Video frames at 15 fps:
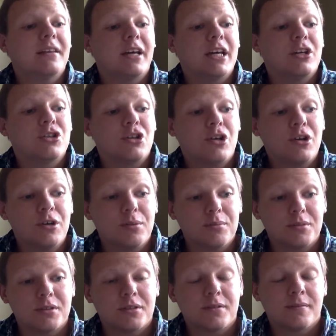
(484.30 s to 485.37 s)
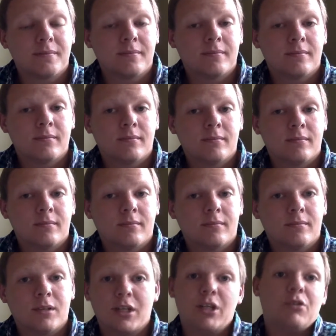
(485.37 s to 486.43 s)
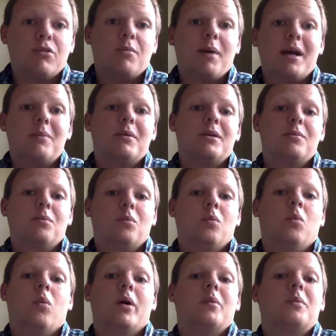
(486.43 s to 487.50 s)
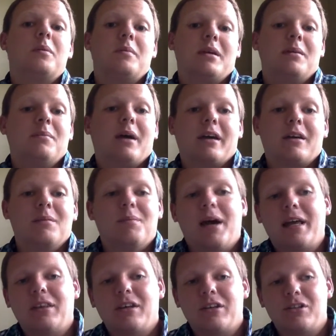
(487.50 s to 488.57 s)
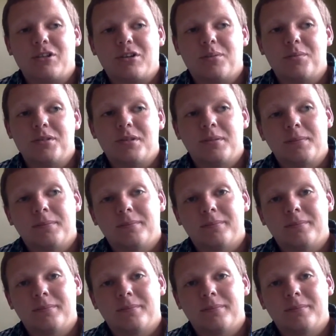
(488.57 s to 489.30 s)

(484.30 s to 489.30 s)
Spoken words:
like terms. Can you remind me what we mean by combine like terms?